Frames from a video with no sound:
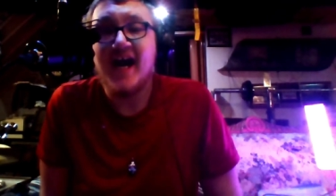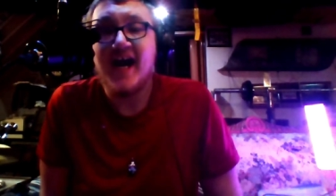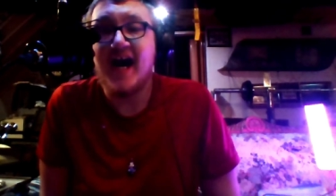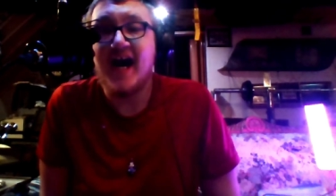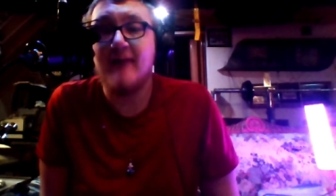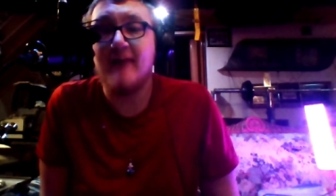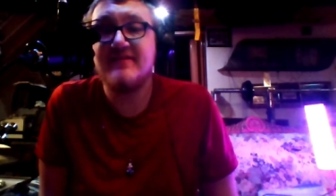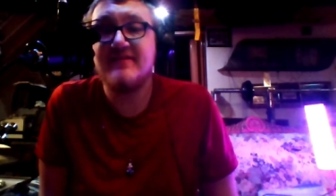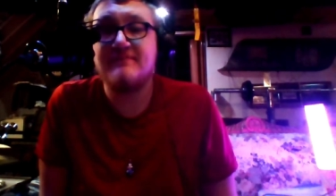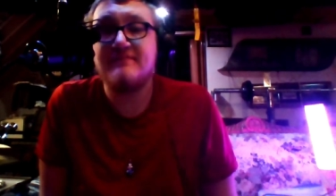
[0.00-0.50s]

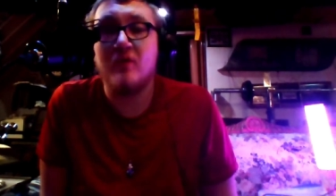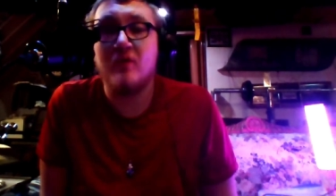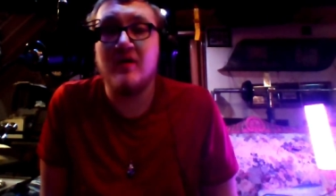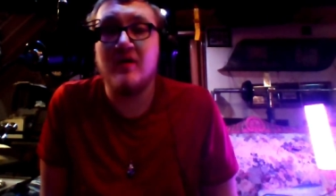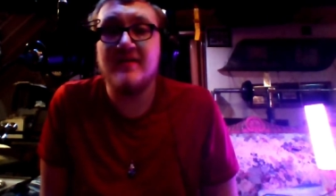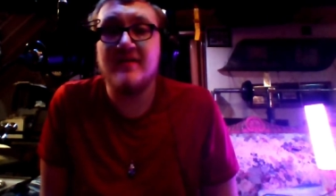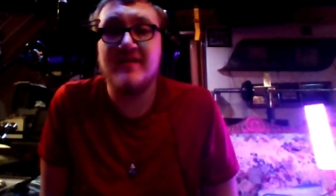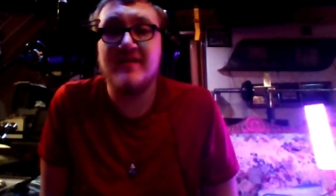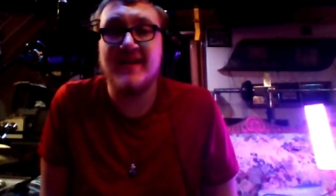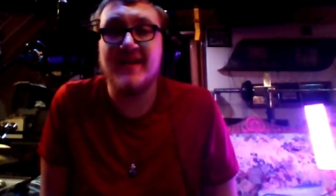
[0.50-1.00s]
I was
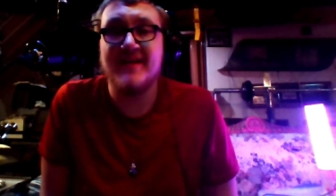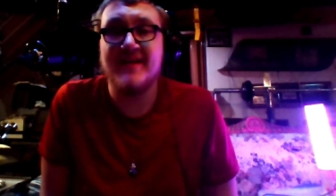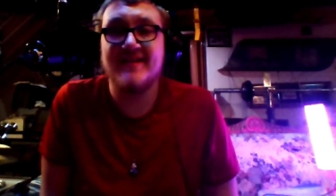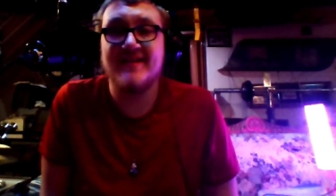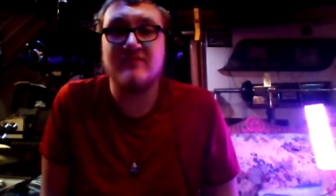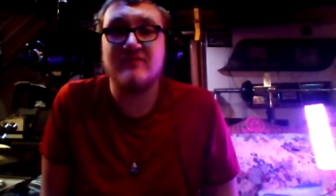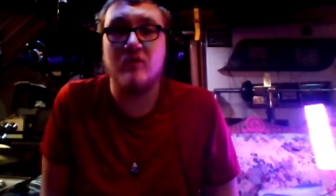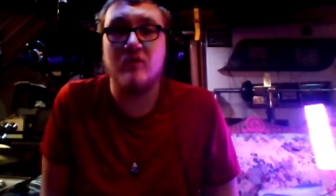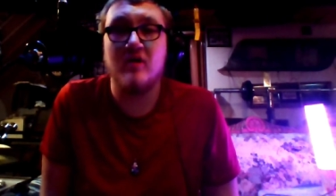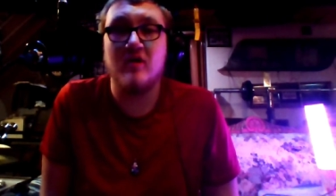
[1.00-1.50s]
born in
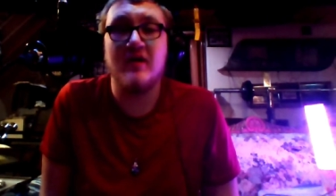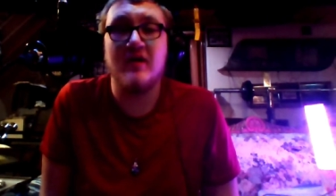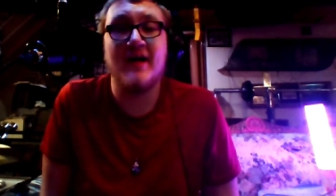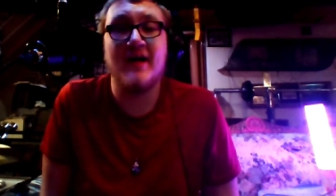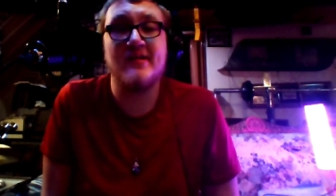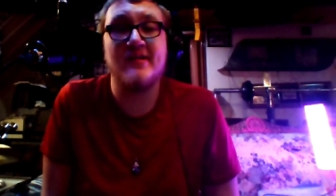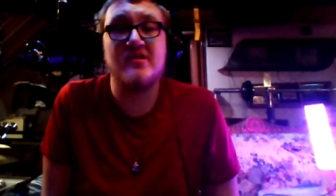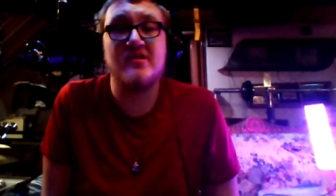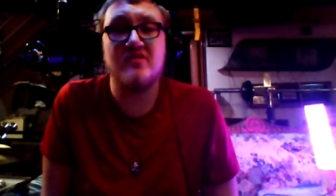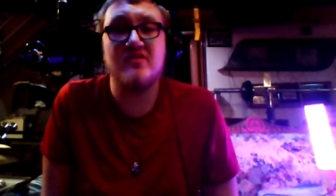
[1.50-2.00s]
this world
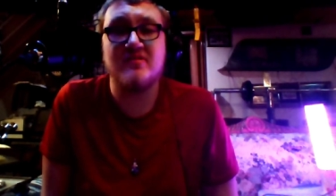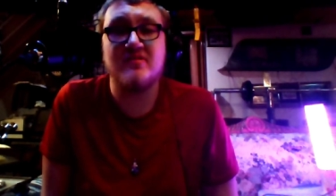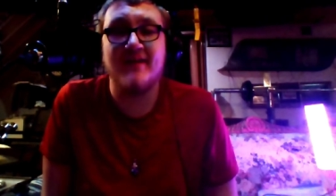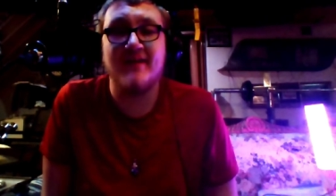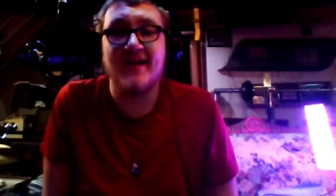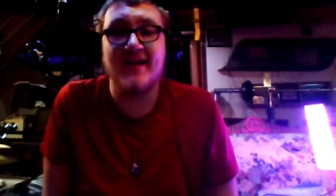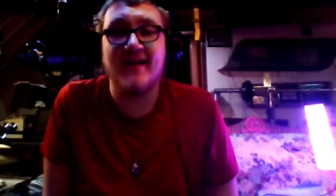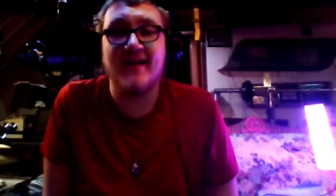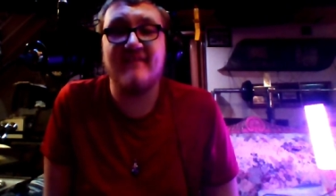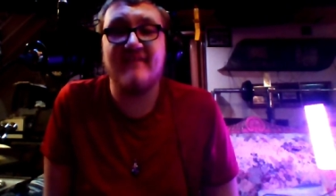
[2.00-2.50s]
on June
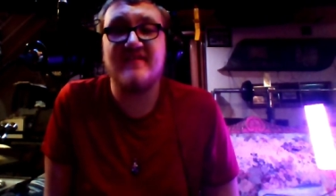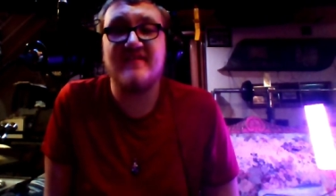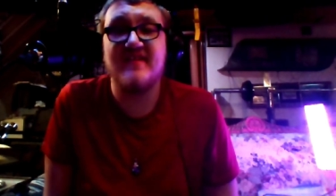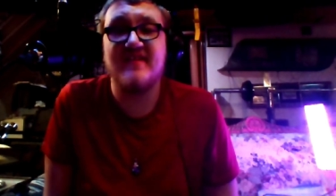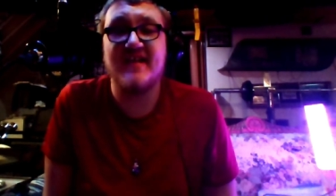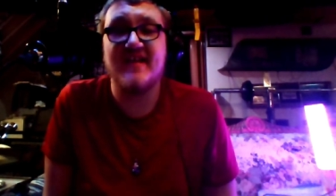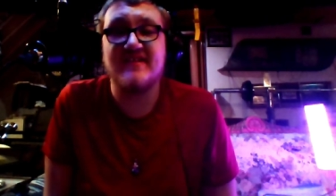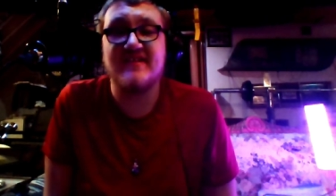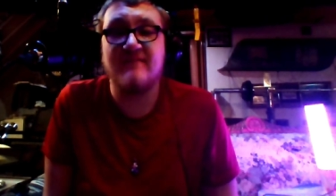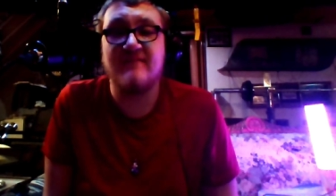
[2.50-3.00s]
29th,
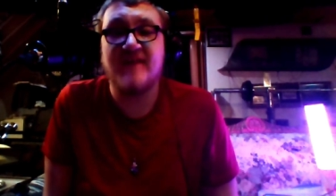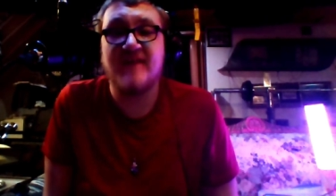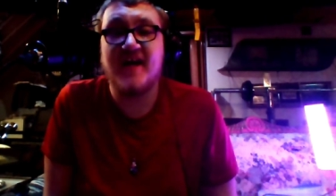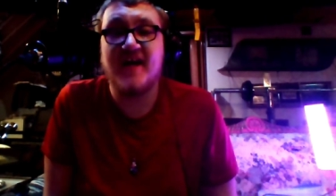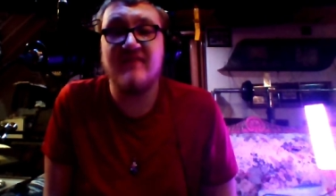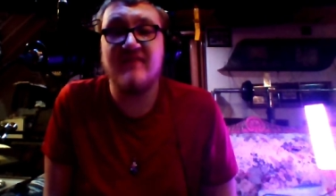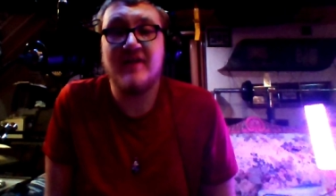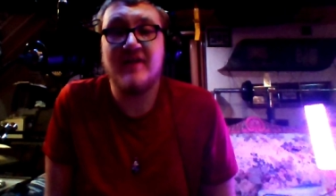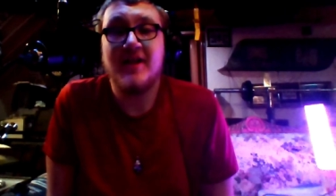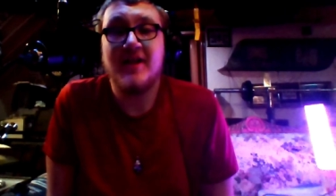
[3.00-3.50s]

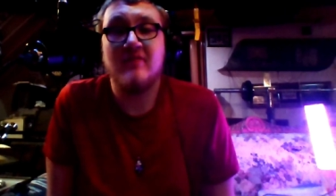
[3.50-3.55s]
2005,